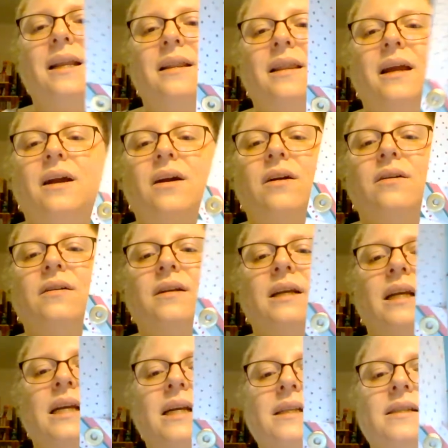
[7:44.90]
in there.
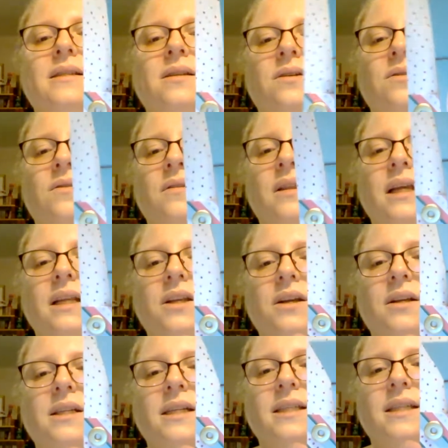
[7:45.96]
So then you're
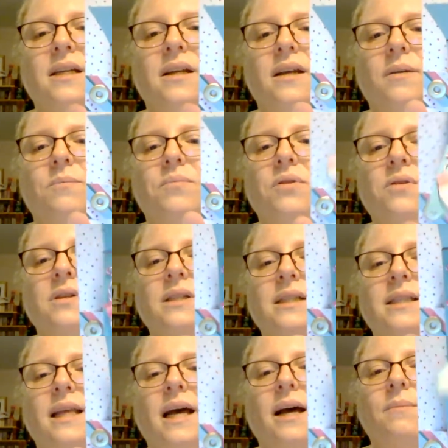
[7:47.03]
just going to push
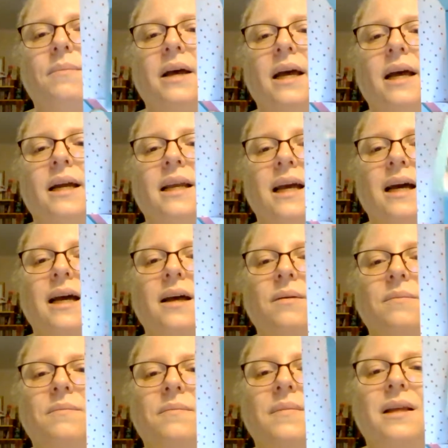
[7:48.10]
that back up